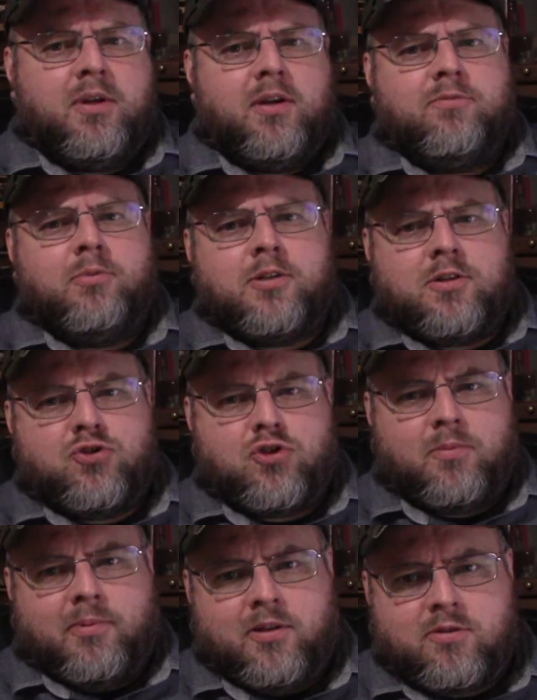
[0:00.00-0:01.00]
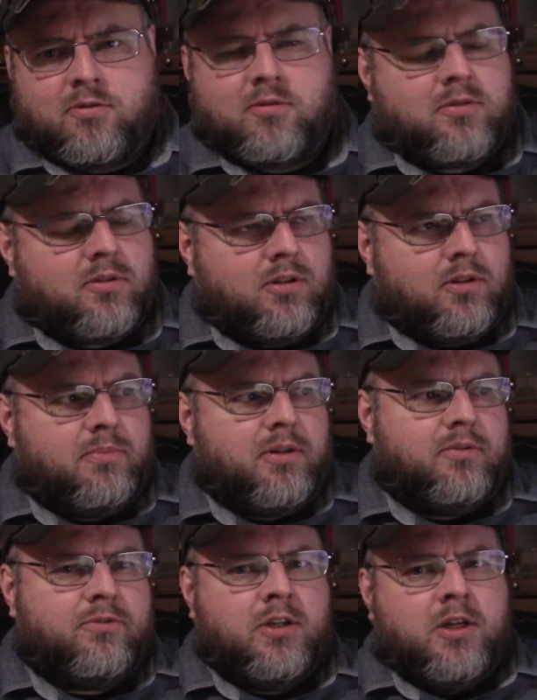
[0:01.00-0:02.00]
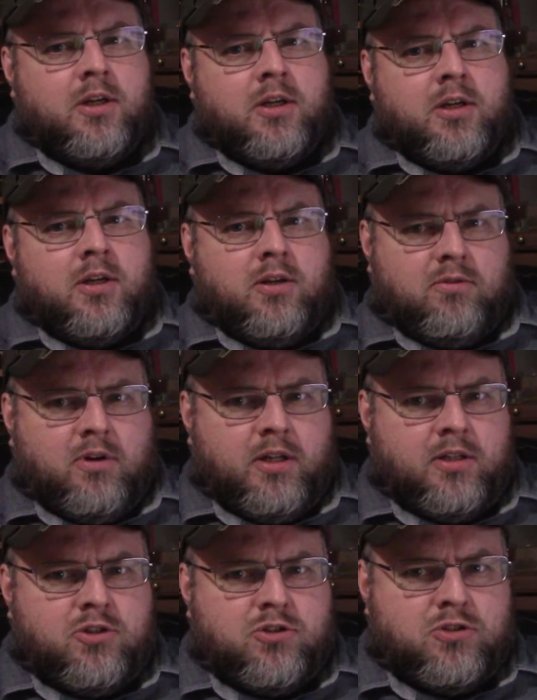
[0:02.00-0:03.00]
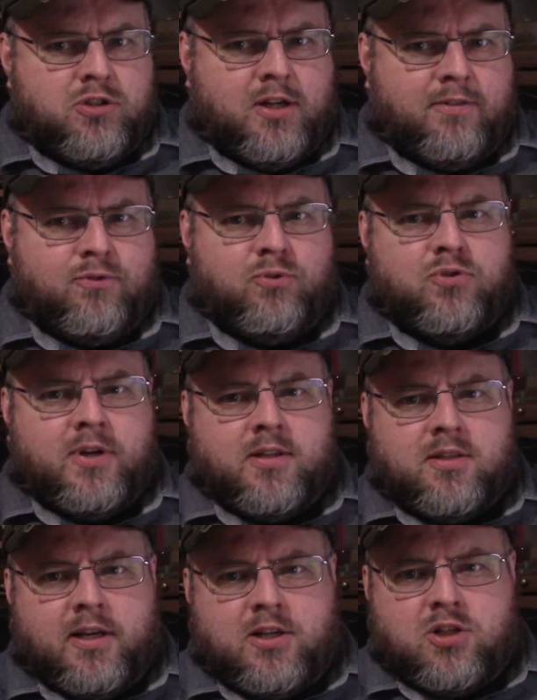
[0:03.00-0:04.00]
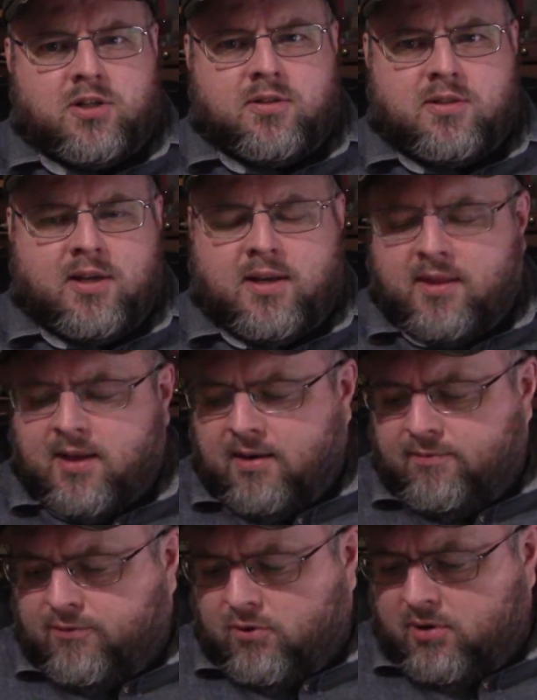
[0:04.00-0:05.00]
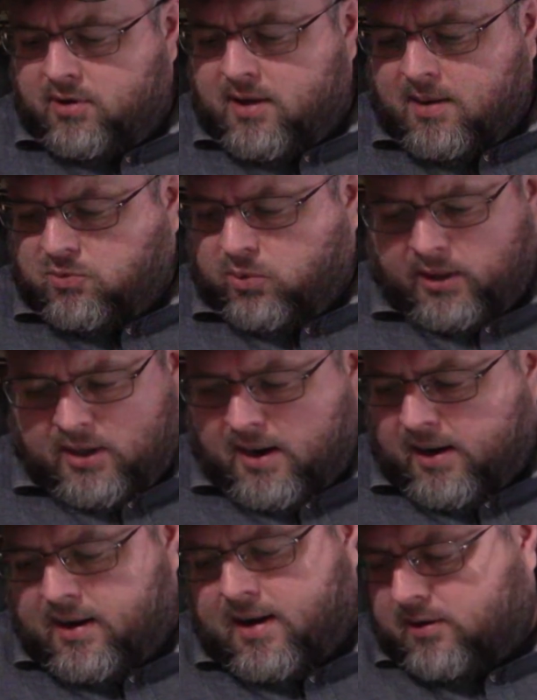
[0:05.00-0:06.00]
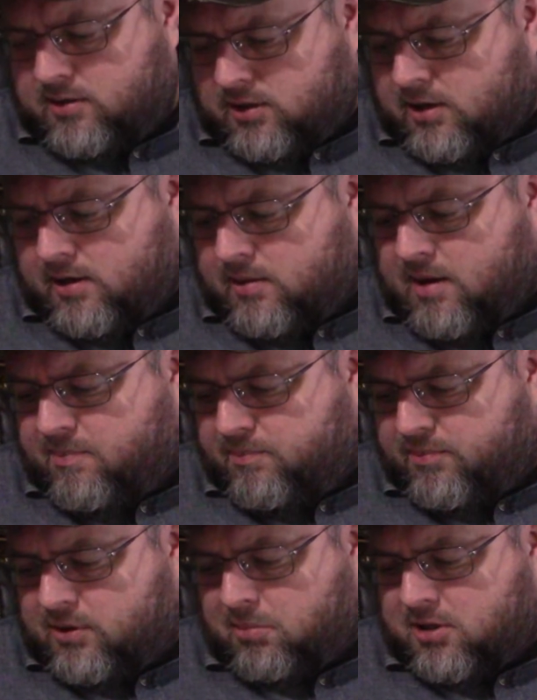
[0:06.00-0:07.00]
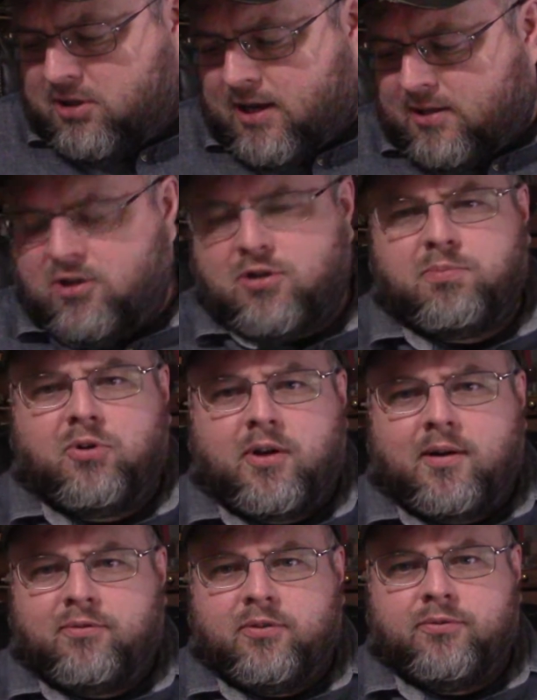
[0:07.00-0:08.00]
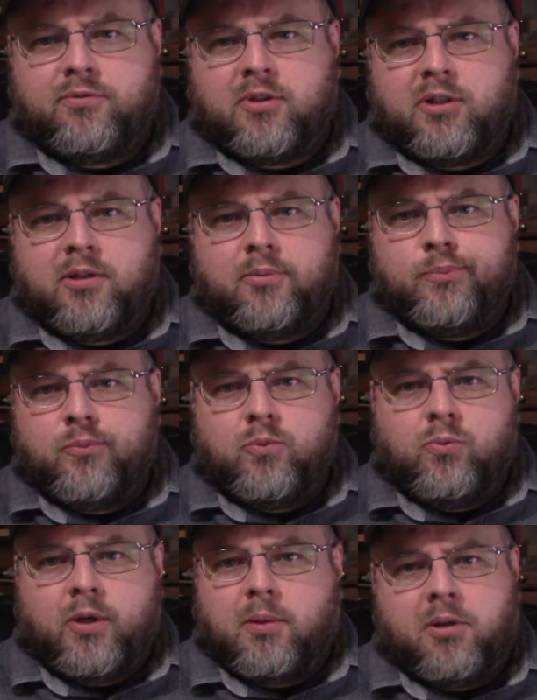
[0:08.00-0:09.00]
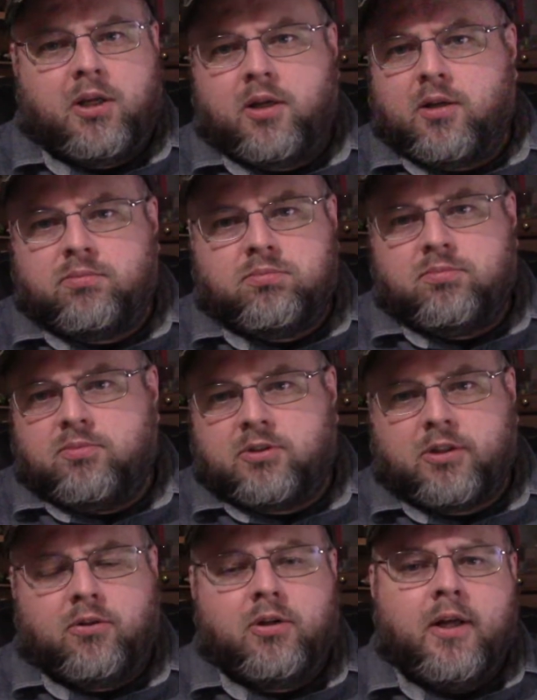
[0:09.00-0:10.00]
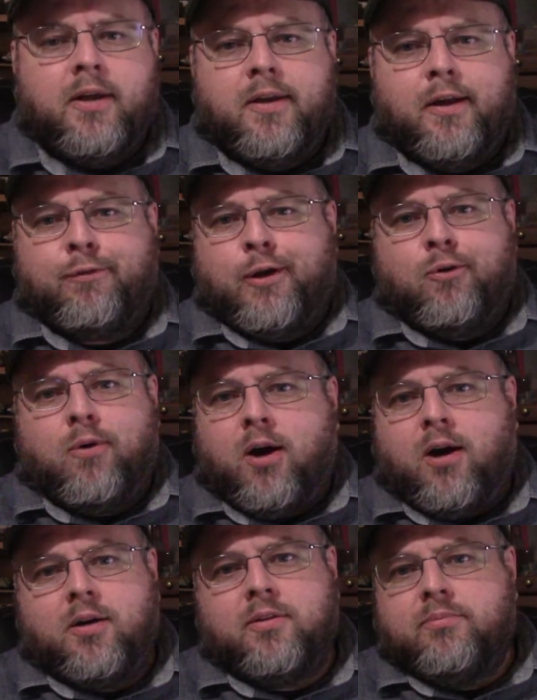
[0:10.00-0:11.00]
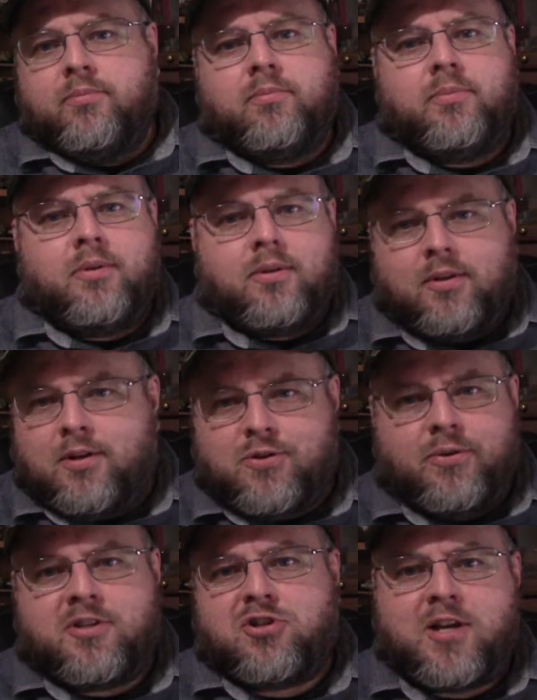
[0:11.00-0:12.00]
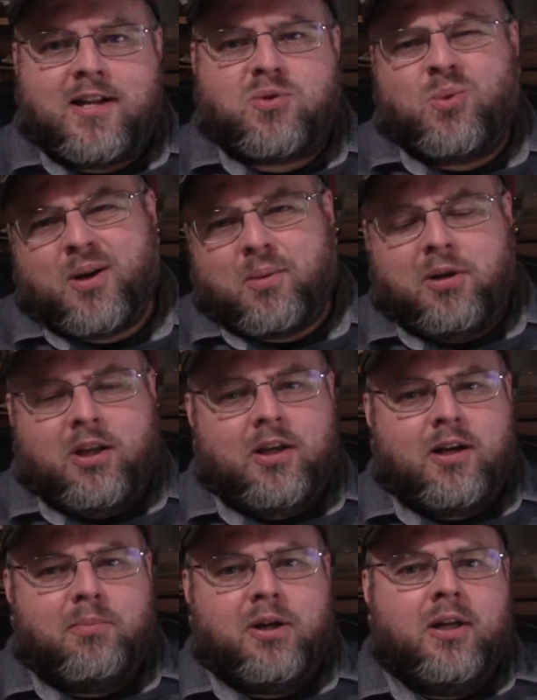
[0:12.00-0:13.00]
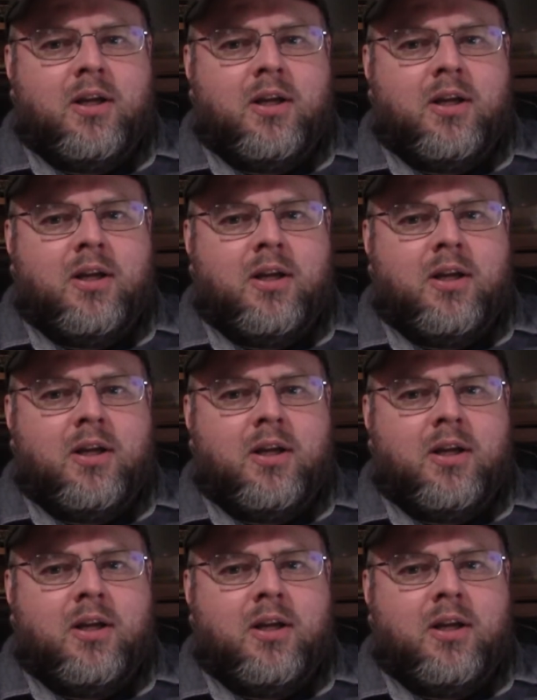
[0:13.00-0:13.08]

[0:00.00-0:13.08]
of, but it's in German, so it took a little bit of running stuff through translations. And then for the M29, honestly, some of these stats I just pulled off of Wikipedia. So if they're wrong, there's always a chance with Wikipedia, but